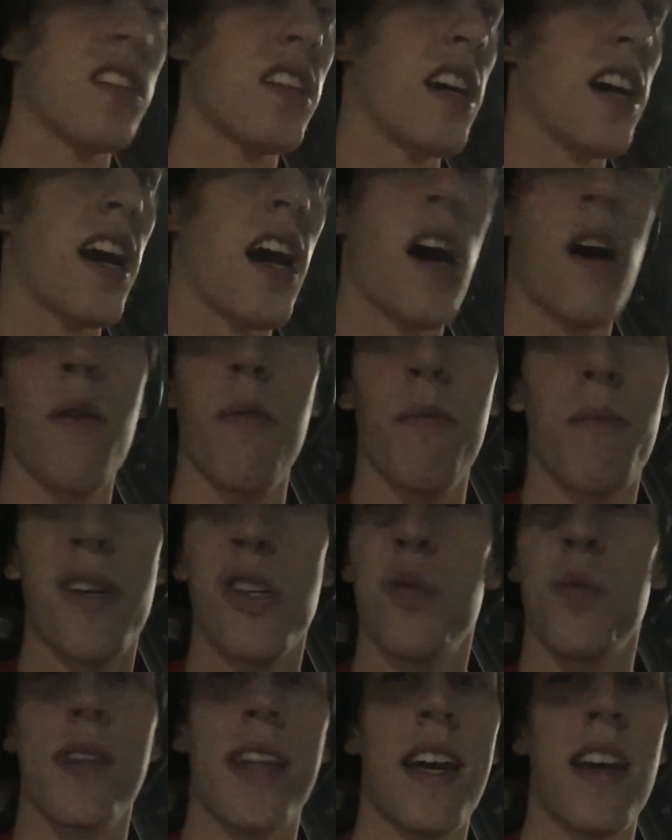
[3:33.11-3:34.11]
Like, I don't
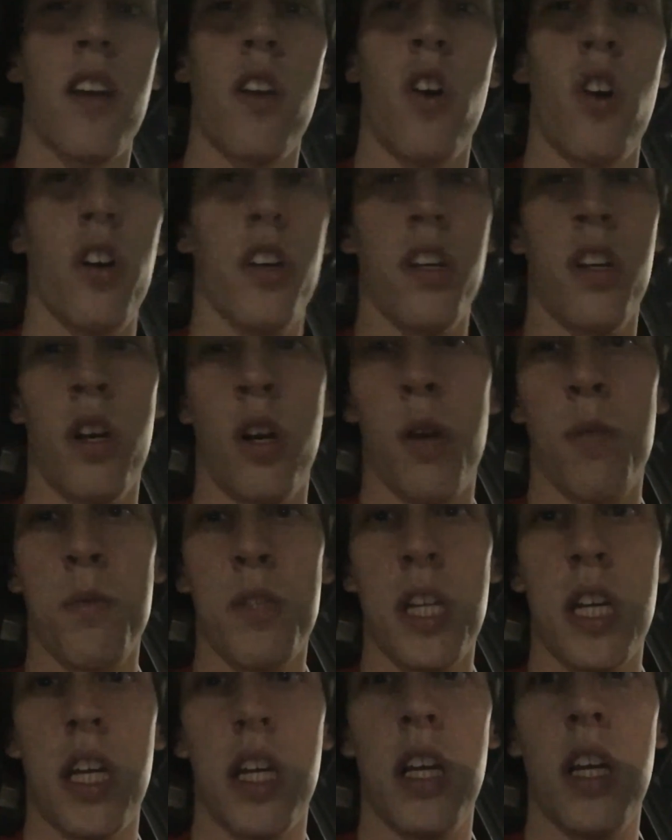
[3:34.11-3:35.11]
mess with that at all, you know what I'm
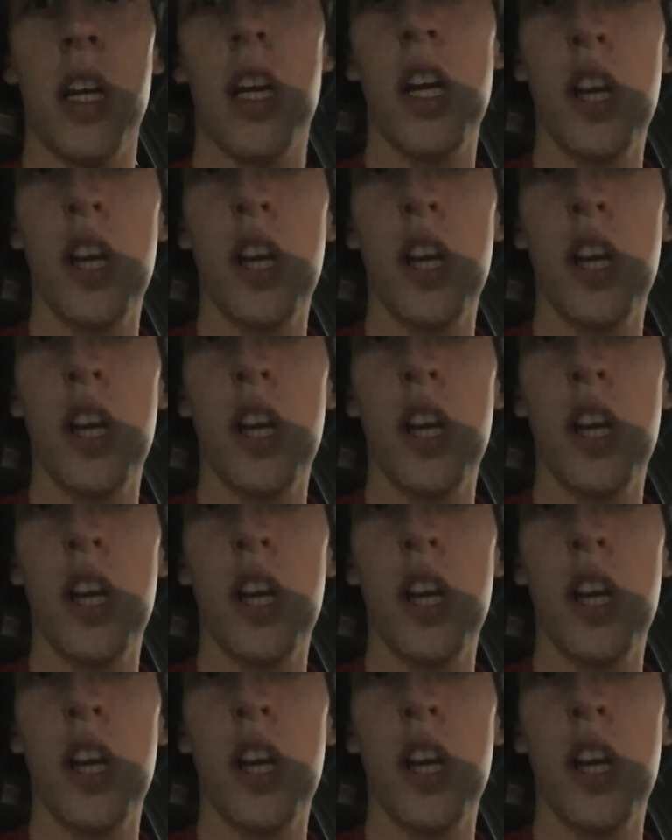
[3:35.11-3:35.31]
saying?